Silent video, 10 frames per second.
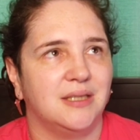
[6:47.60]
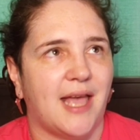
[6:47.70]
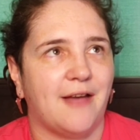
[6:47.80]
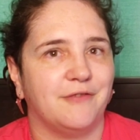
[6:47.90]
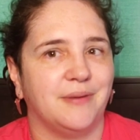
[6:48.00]

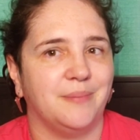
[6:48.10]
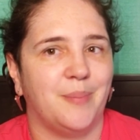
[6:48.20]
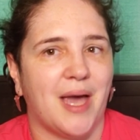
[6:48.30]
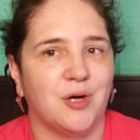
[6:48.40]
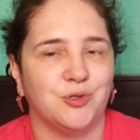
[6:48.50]
having
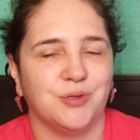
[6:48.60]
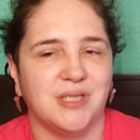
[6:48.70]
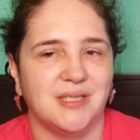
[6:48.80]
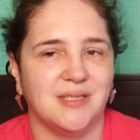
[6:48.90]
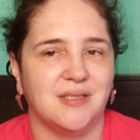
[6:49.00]

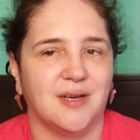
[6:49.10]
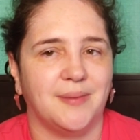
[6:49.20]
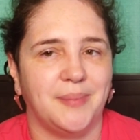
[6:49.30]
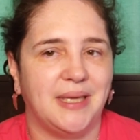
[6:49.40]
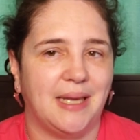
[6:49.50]
boundaries,
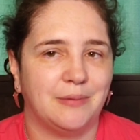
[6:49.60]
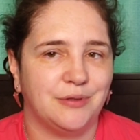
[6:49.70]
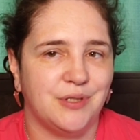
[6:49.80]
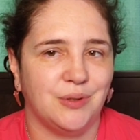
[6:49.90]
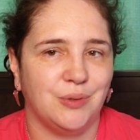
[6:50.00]
not being able
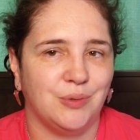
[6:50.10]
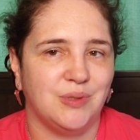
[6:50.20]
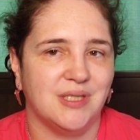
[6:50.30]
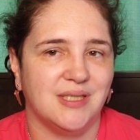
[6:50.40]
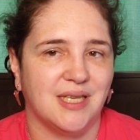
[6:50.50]
to
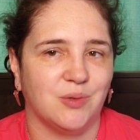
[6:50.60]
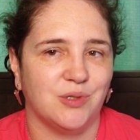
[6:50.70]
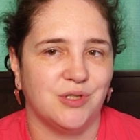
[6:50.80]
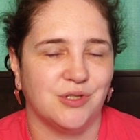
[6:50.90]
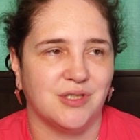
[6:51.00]

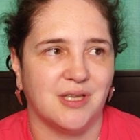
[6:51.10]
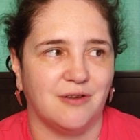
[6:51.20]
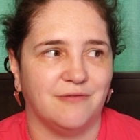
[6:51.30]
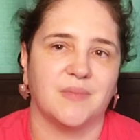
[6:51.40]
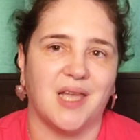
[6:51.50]
distinguish
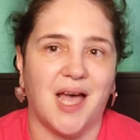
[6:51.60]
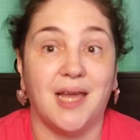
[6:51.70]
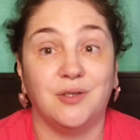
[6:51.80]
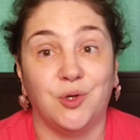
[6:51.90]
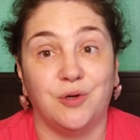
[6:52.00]
yourself. I
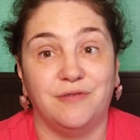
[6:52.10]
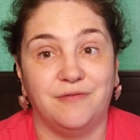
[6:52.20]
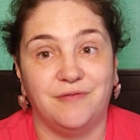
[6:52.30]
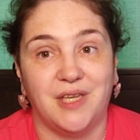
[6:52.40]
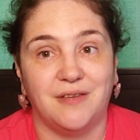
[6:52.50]
don't know
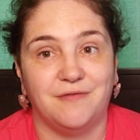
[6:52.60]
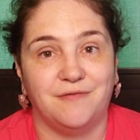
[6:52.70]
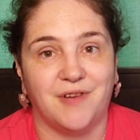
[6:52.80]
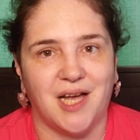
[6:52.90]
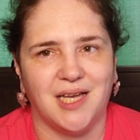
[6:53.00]
if
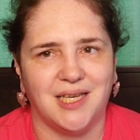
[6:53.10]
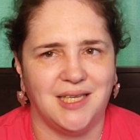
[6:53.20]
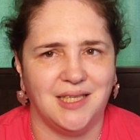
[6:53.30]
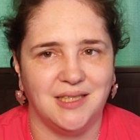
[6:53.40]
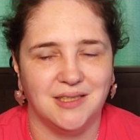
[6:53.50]

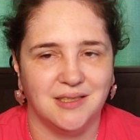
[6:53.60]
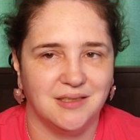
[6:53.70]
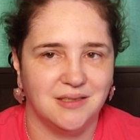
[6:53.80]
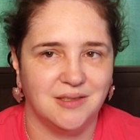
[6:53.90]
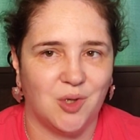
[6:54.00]
I
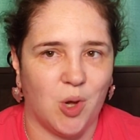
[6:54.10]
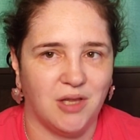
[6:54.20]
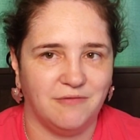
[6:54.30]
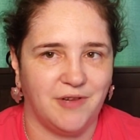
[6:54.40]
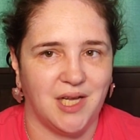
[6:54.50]

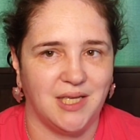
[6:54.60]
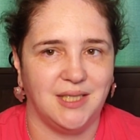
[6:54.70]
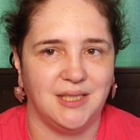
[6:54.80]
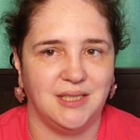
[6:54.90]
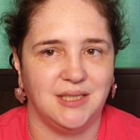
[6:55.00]

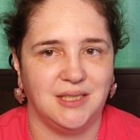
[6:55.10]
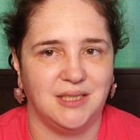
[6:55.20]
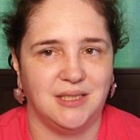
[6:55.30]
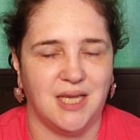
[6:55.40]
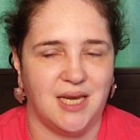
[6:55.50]
qualify
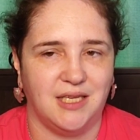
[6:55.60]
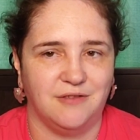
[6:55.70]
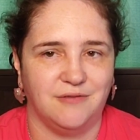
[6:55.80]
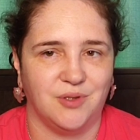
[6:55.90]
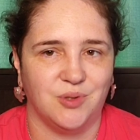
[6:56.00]
in any of
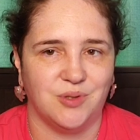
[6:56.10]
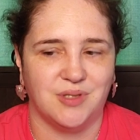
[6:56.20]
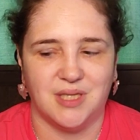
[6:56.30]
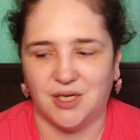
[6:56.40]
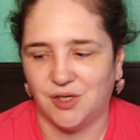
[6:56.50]

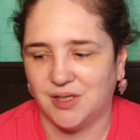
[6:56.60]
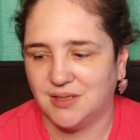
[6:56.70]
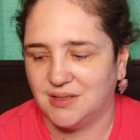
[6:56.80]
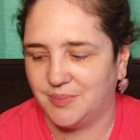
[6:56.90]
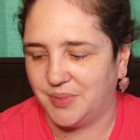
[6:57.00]
those
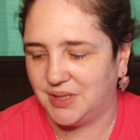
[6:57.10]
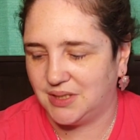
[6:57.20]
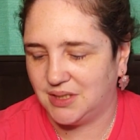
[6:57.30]
areas, but